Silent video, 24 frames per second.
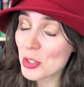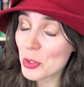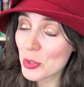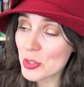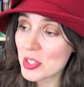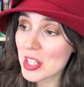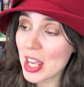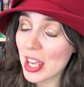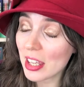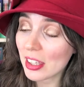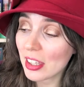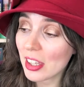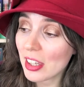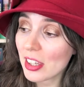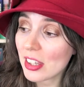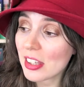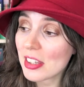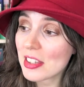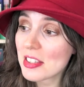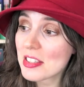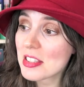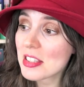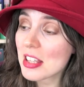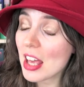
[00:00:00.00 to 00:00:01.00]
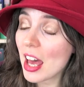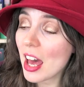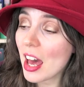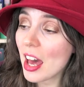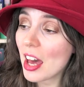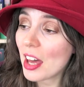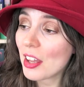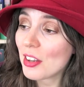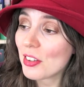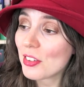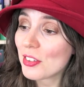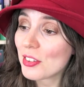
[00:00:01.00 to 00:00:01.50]
2 seconds
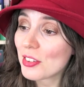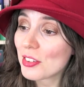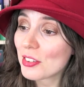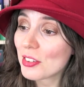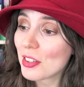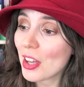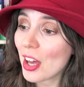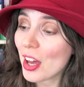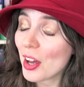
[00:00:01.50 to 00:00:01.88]
and